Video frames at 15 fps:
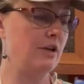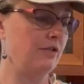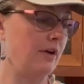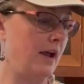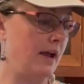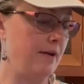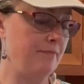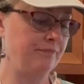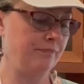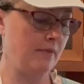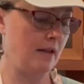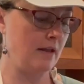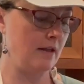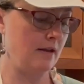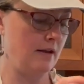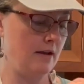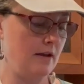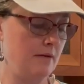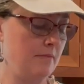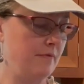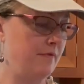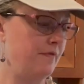gray,
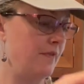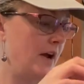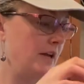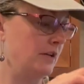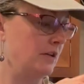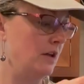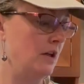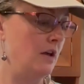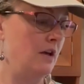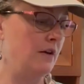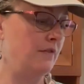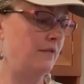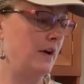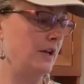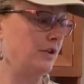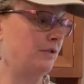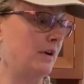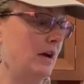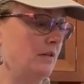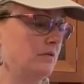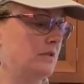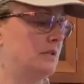fine
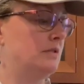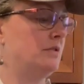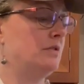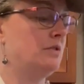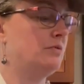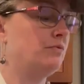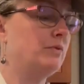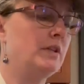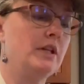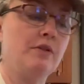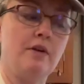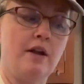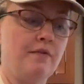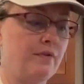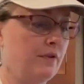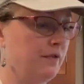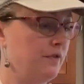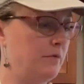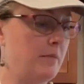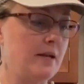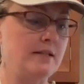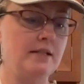ground. It's really great for
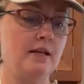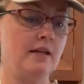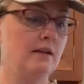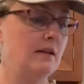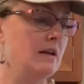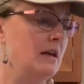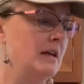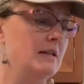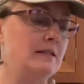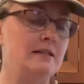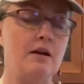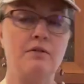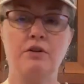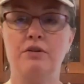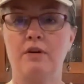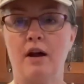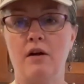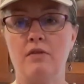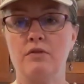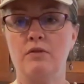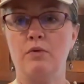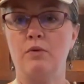fermenting
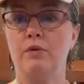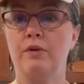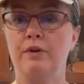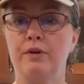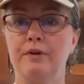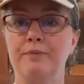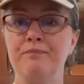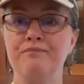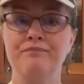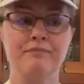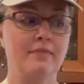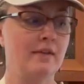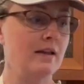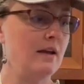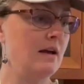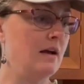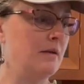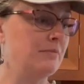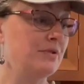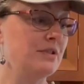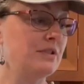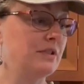sauerkraut or
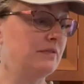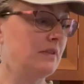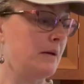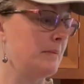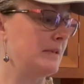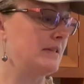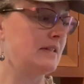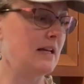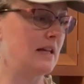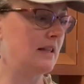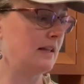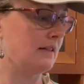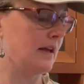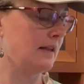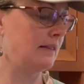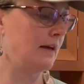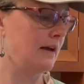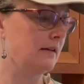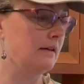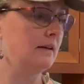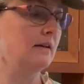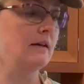preserved lemons, anything like that.
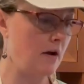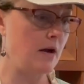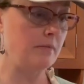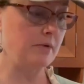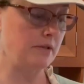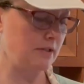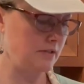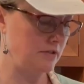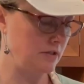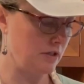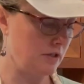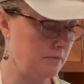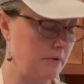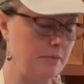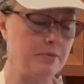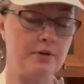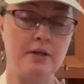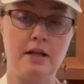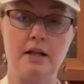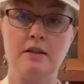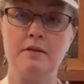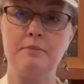I'm going to start by
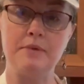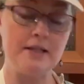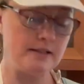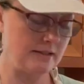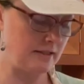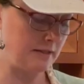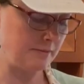putting the beets at the